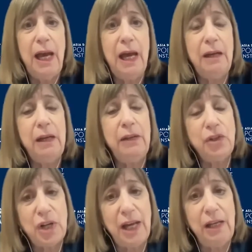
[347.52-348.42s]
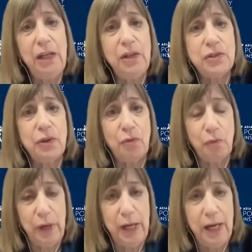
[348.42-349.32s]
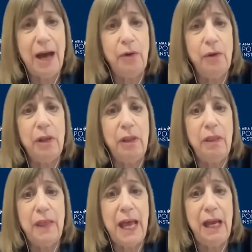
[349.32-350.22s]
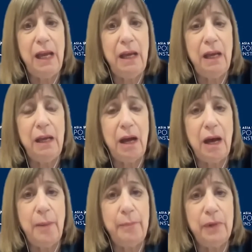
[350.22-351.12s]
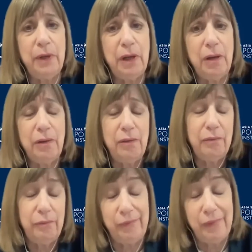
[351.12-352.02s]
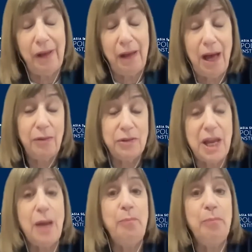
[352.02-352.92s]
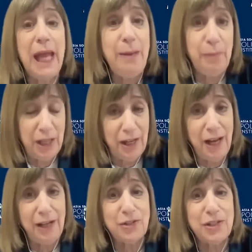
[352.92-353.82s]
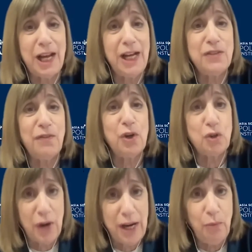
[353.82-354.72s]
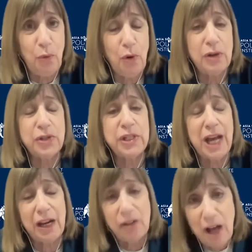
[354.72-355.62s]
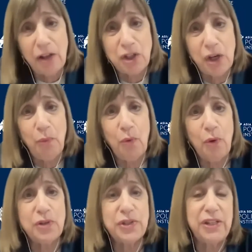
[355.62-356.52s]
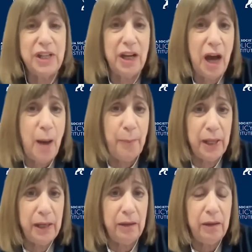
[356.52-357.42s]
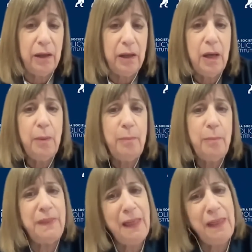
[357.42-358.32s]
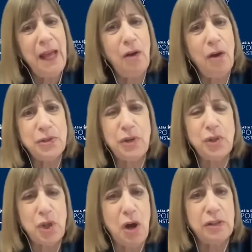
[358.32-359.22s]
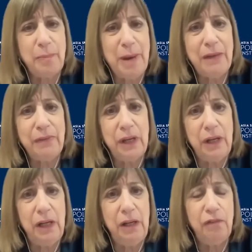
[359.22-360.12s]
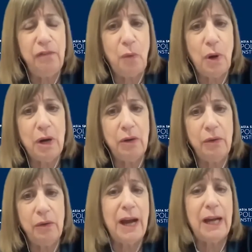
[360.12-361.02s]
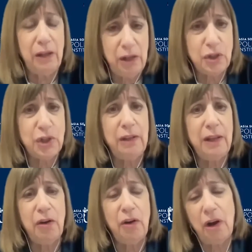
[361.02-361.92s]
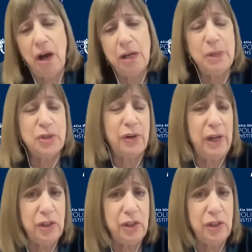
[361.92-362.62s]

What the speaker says: And in the Chinese readout, they, I would say, blame the United States for trade wars, technology wars, and decoupling. But then they also talked about the need for the recognition that our economies are